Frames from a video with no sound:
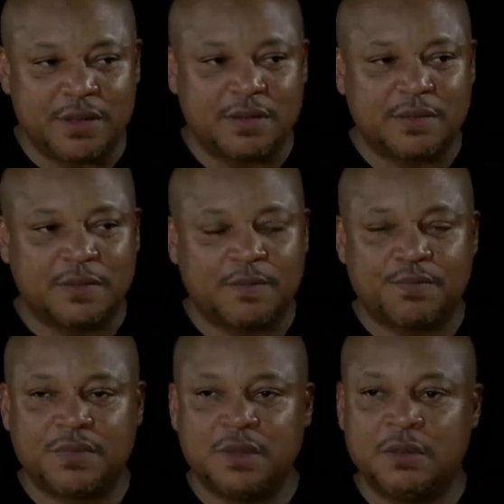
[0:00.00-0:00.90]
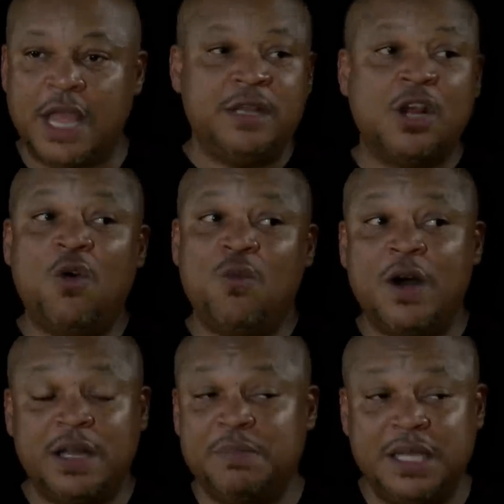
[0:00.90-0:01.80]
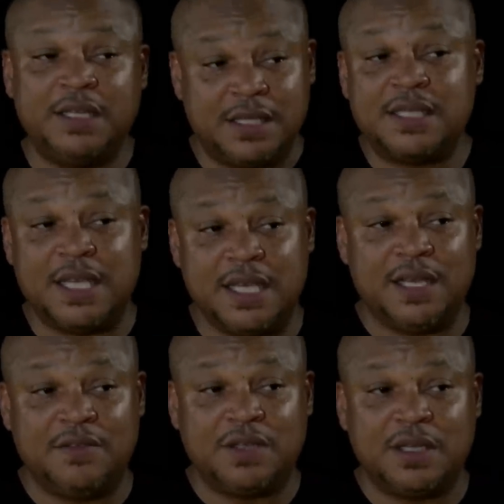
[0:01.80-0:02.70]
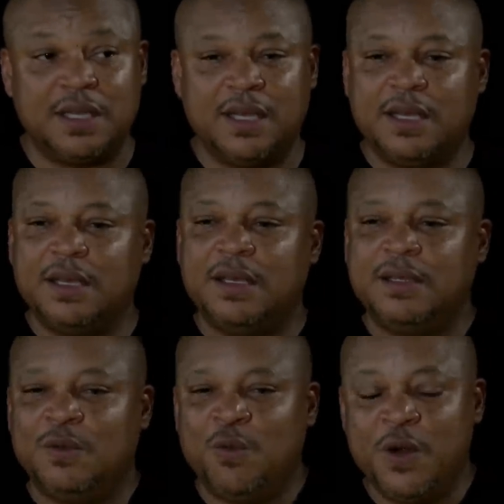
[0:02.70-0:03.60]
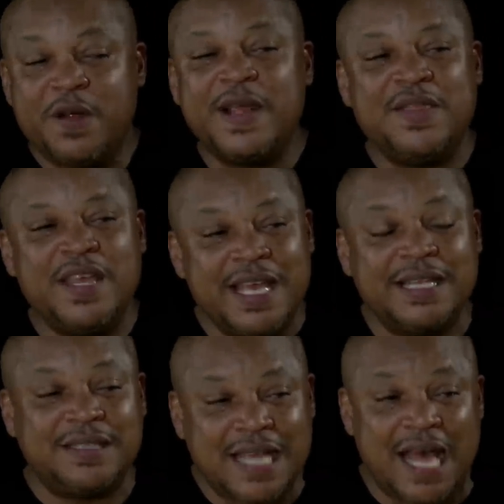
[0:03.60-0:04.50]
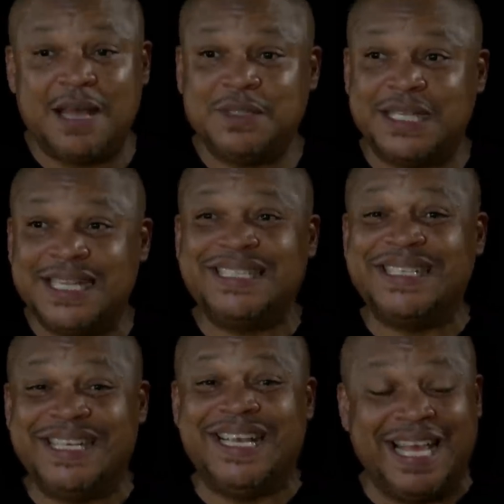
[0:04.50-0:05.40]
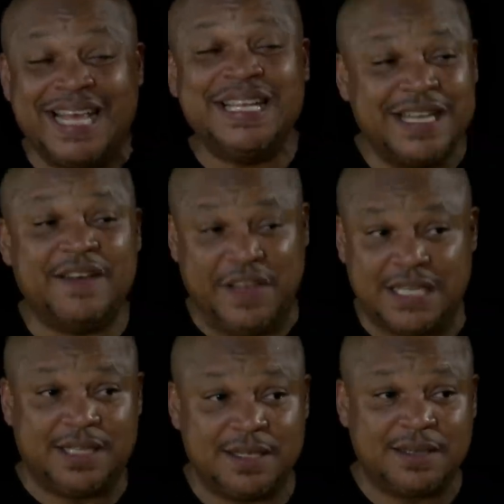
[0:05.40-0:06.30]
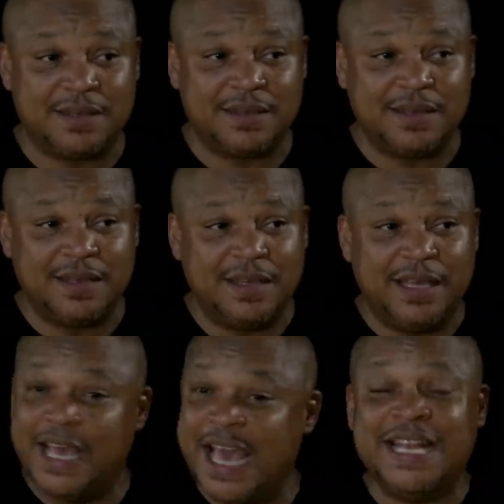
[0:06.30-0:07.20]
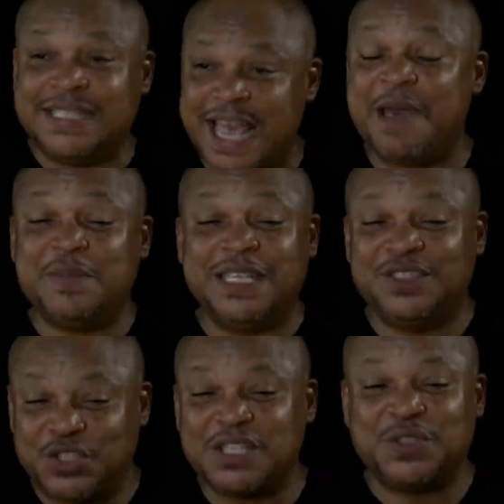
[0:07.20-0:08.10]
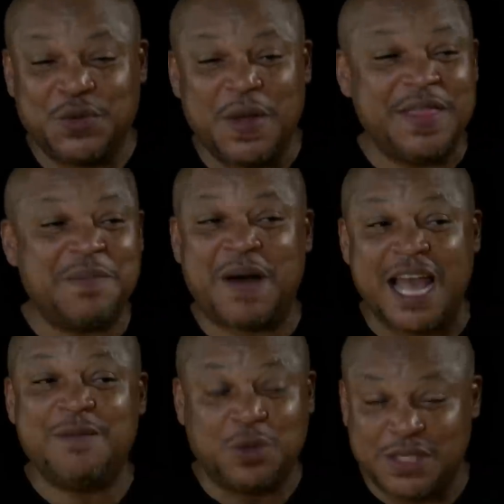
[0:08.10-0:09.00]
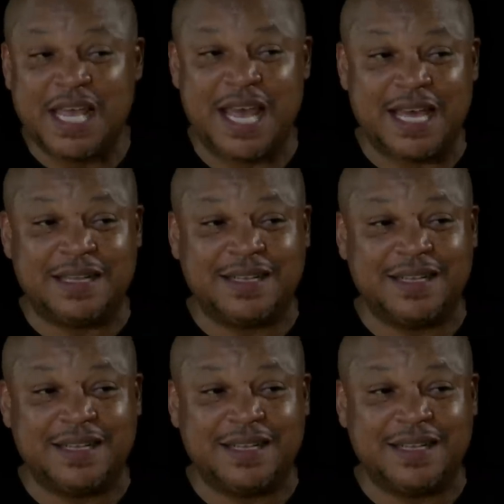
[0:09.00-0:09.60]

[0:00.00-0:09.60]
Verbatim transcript: Mm-hmm. They don't want to be deceived. We're in the end times and this is the end of it. And it's happening just the way the Bible said.